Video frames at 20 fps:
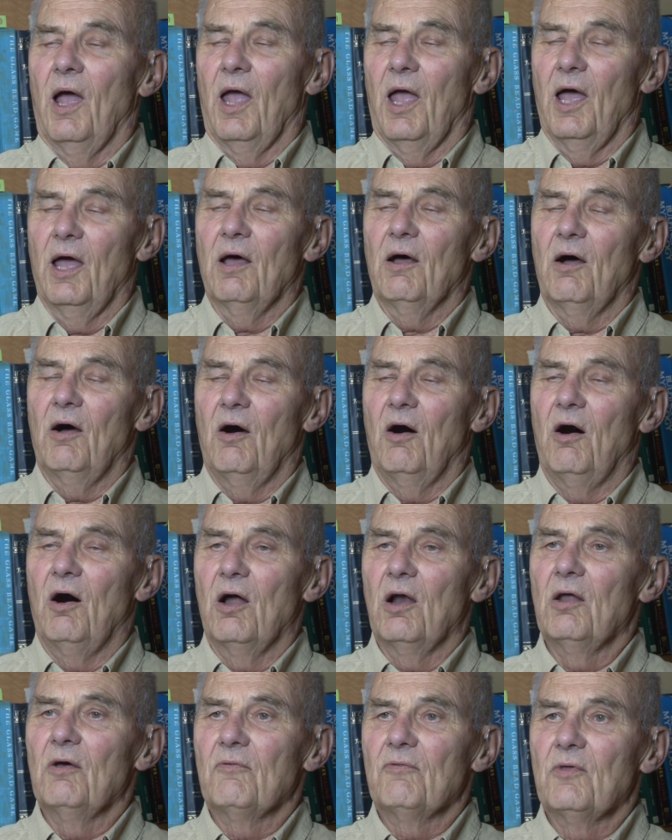And
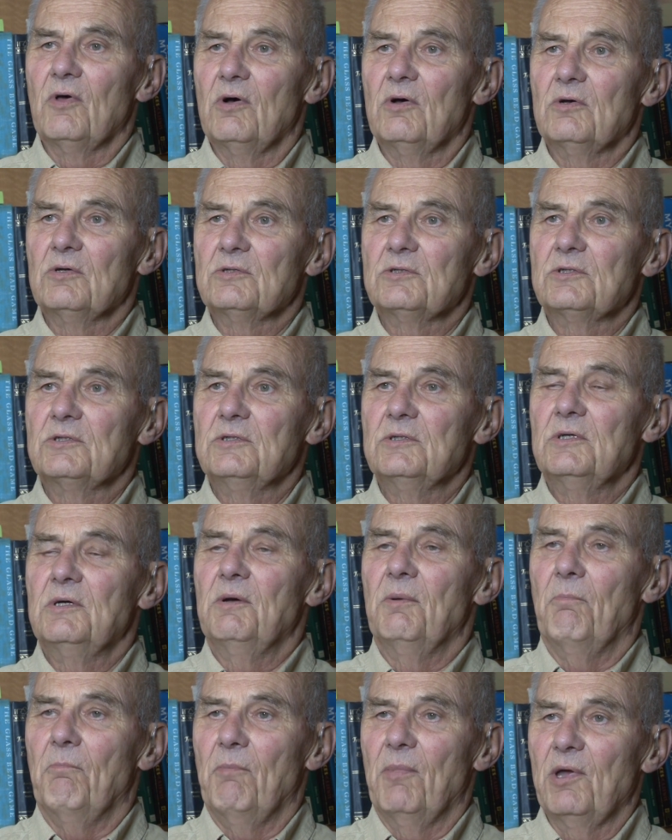all of those
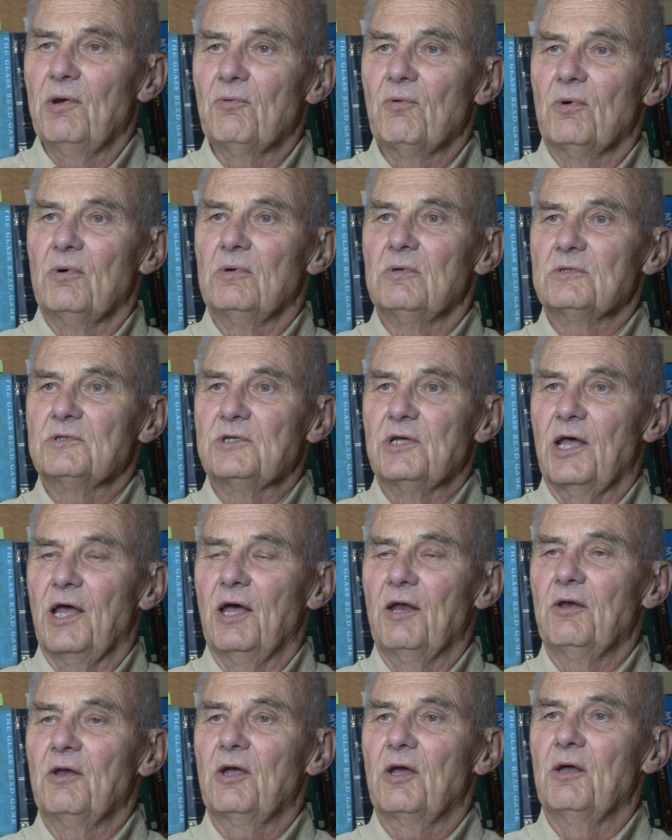minerals
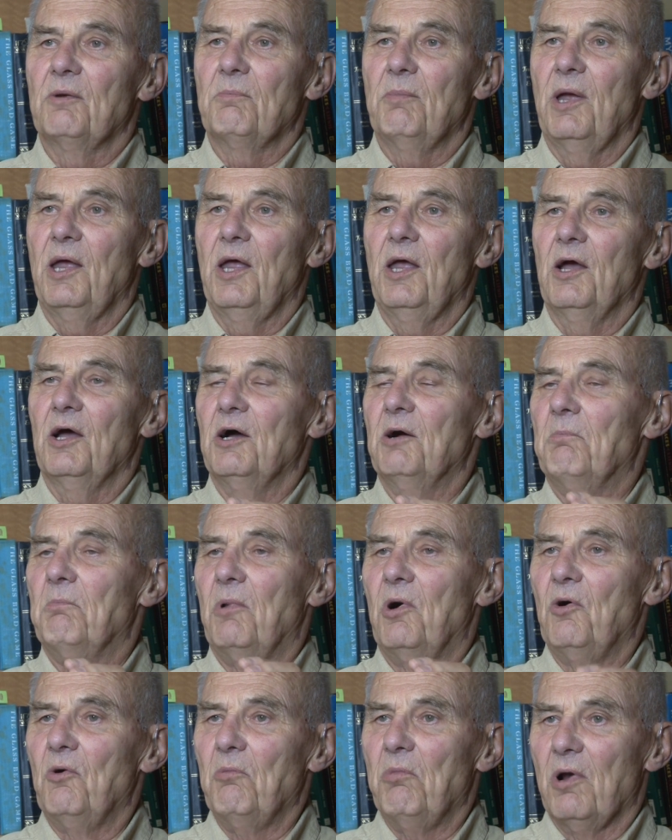then can be
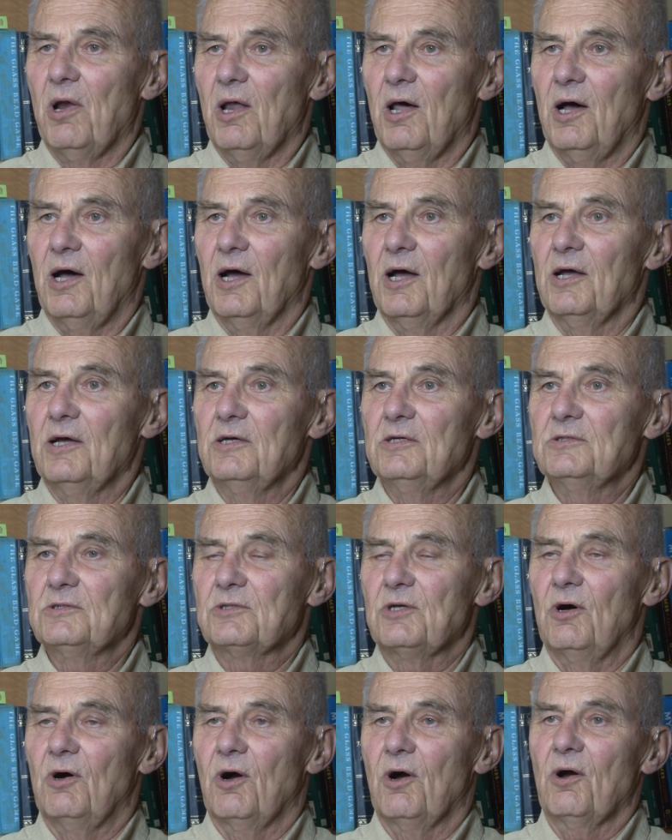
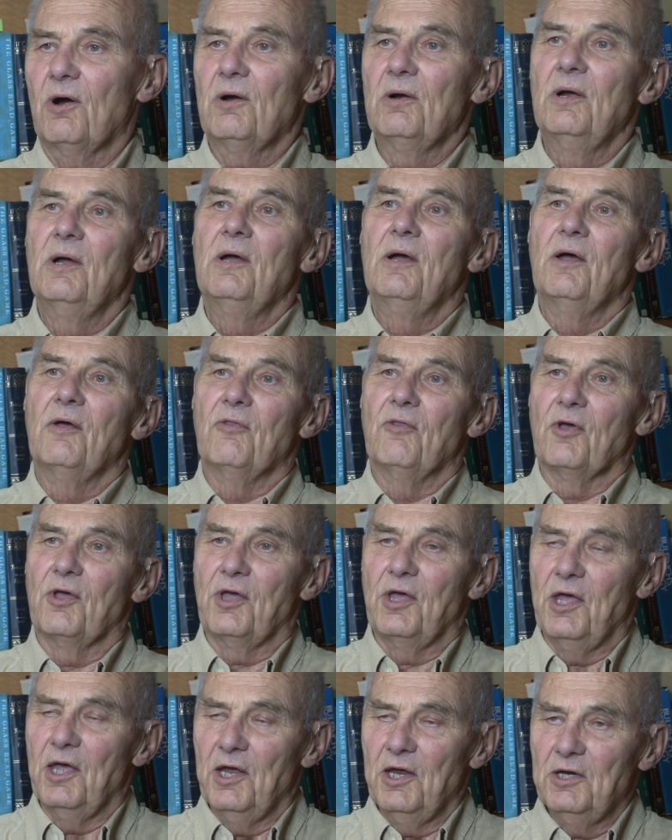immobilized or the
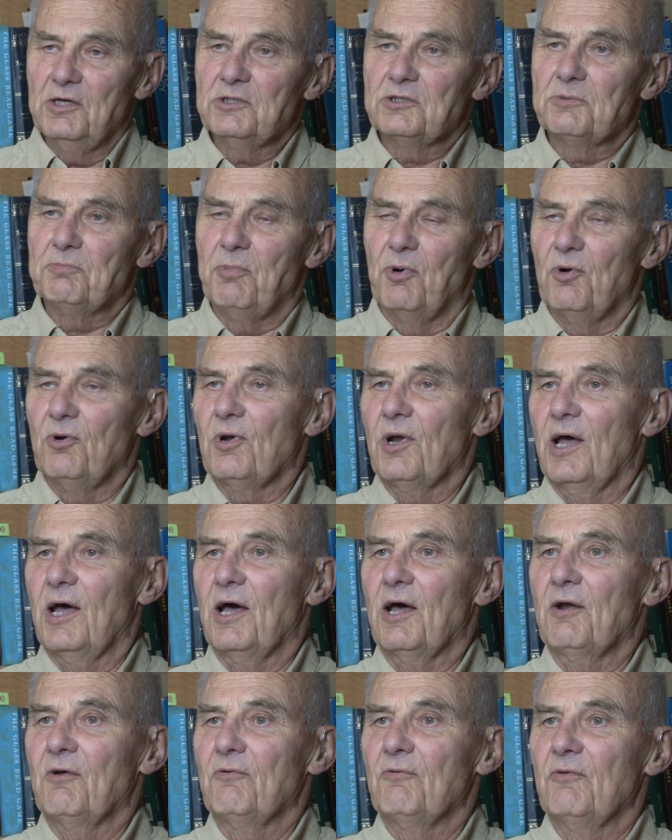keys pulled
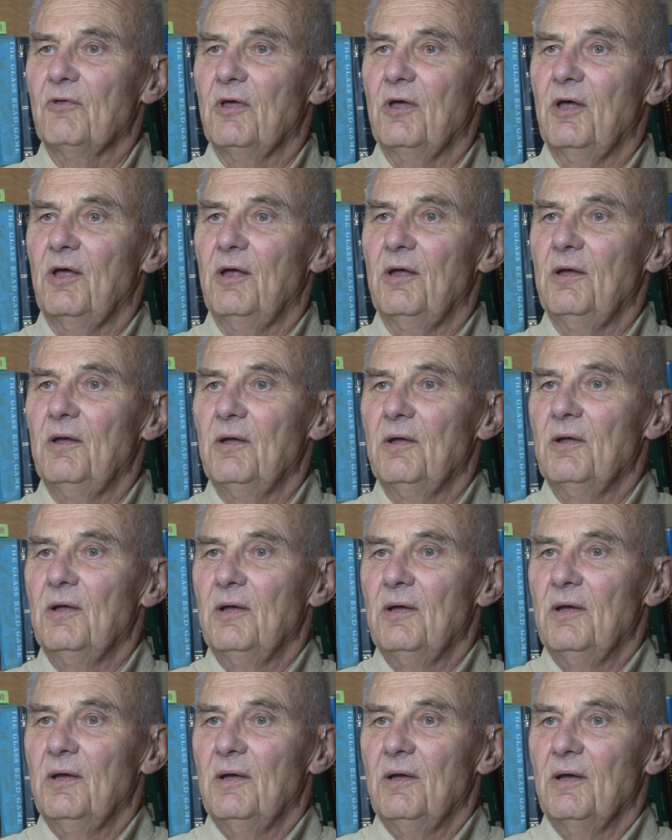out of the
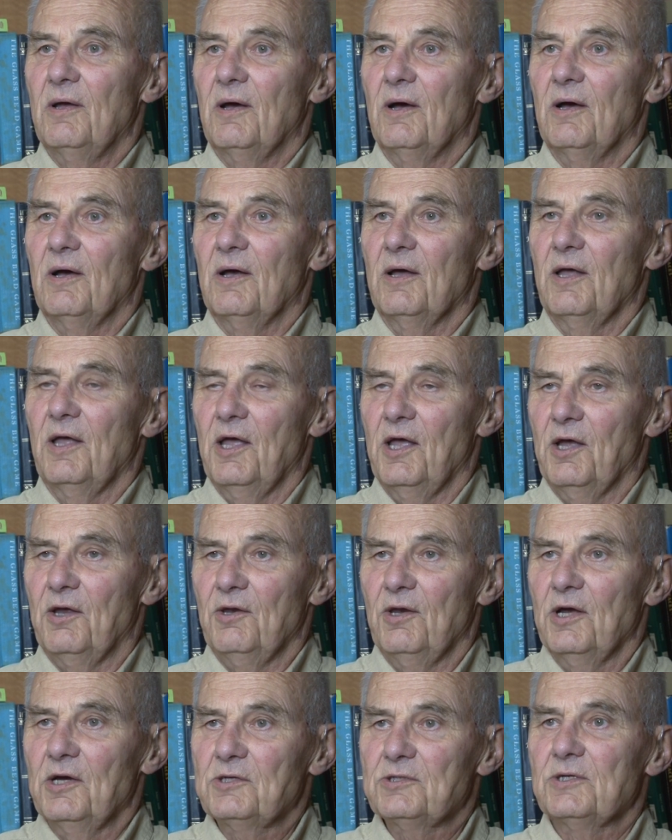
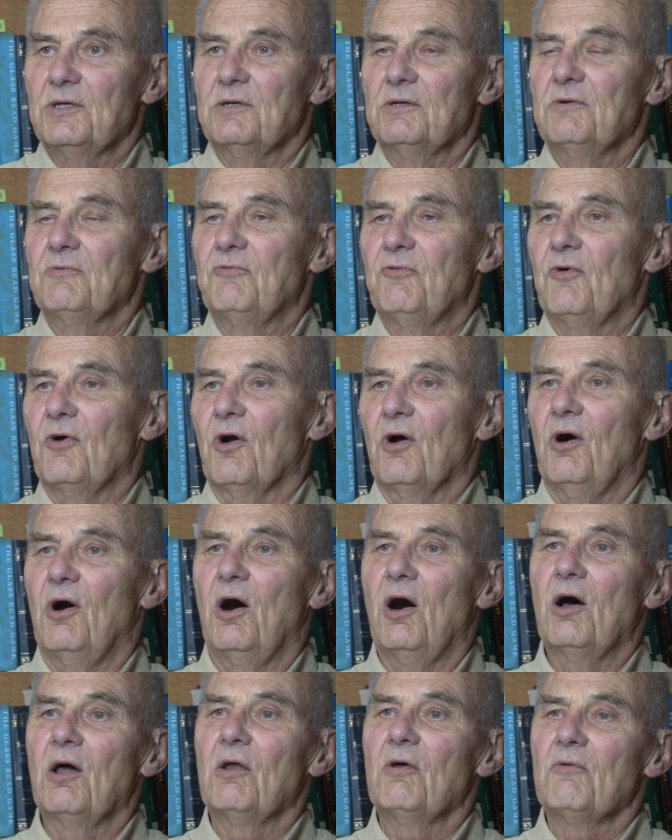ignition for
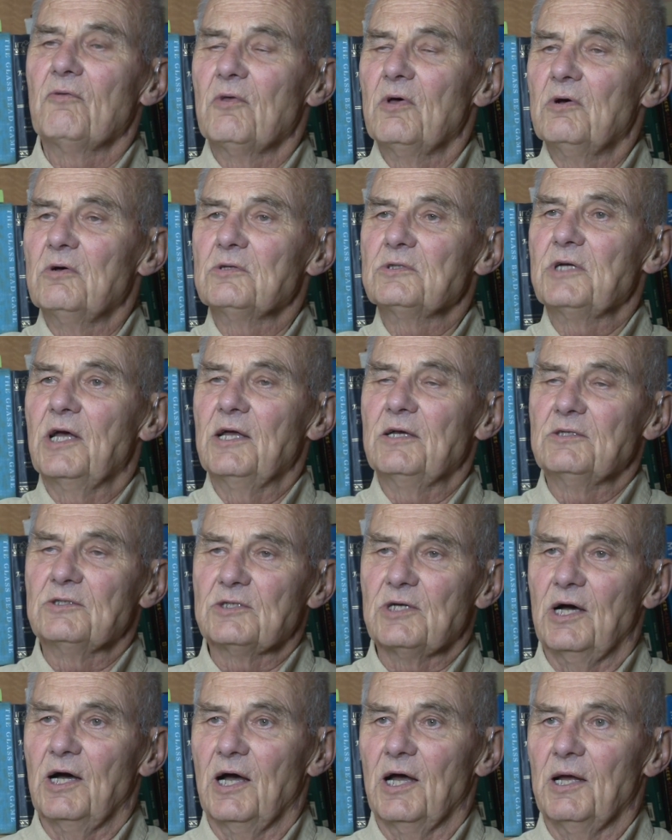all of those
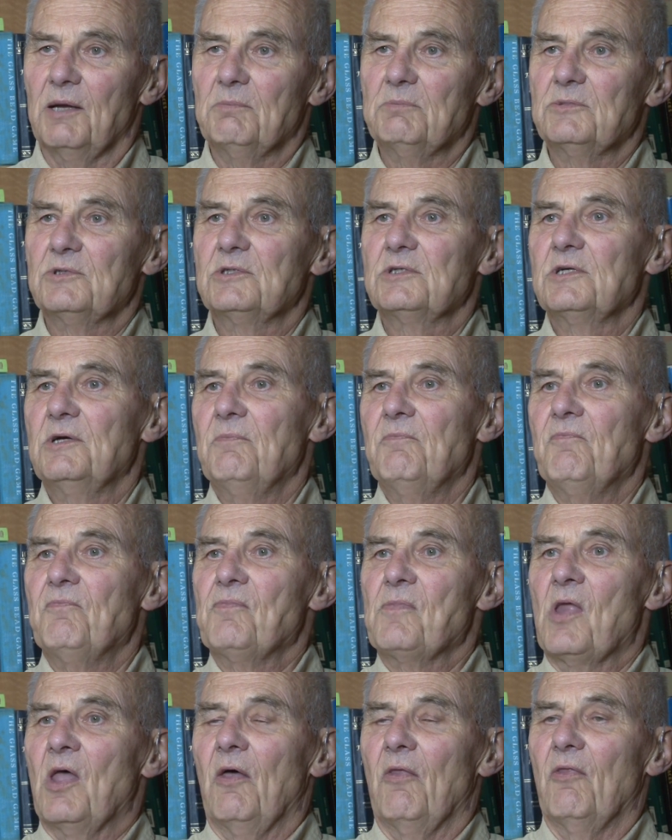enzymes
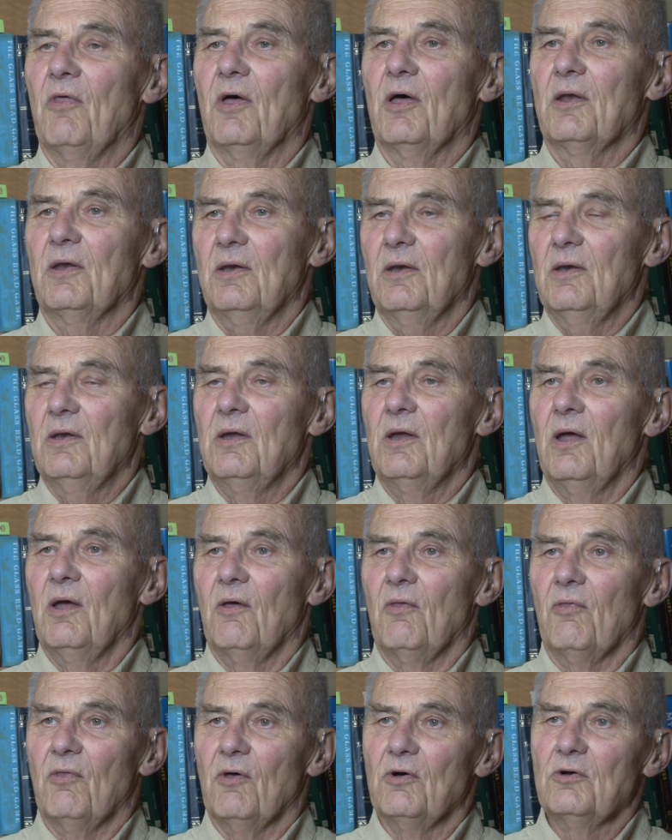that
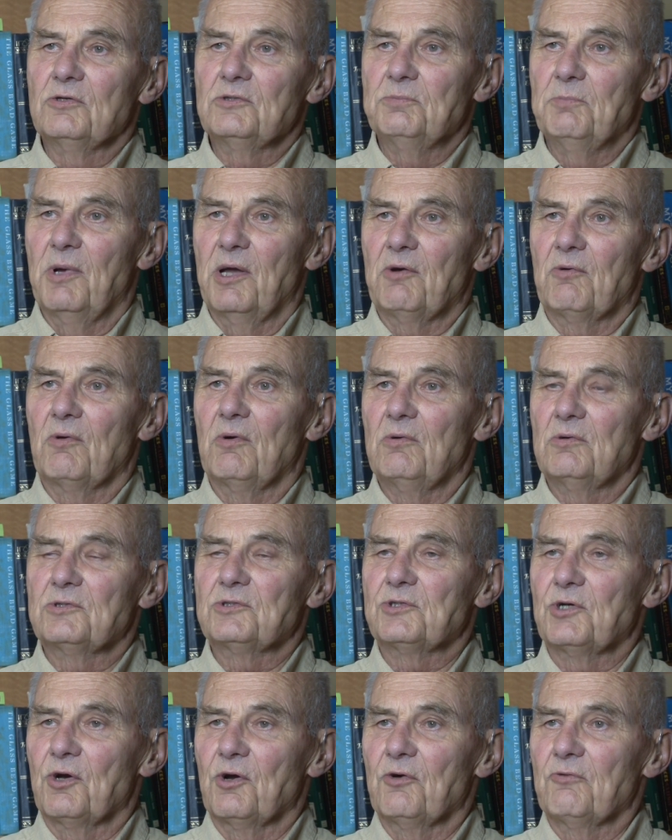those minerals
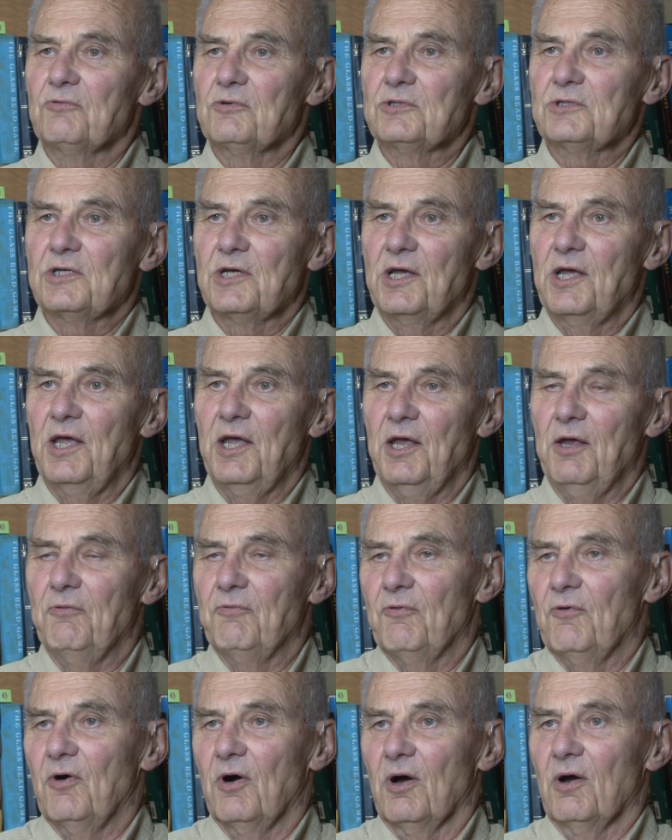serve as the key
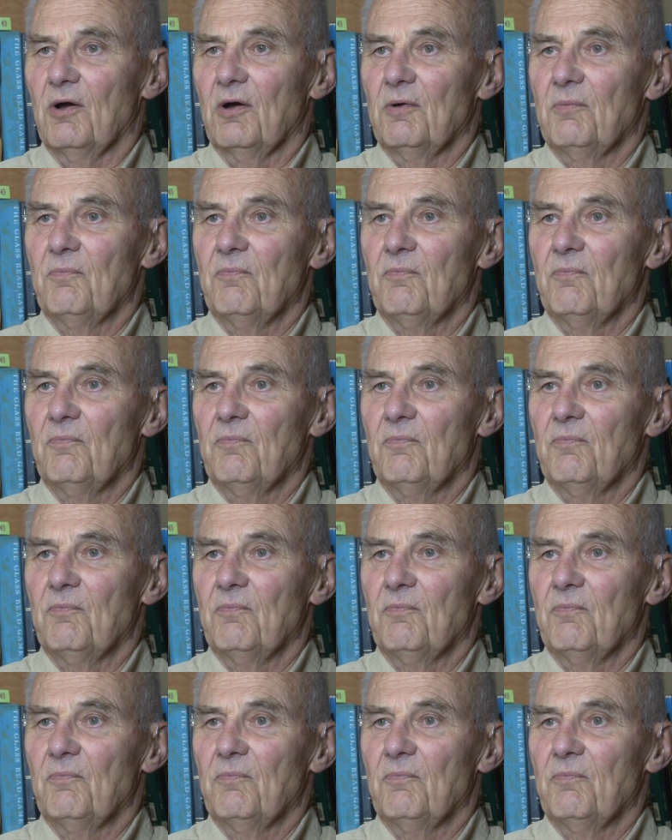for.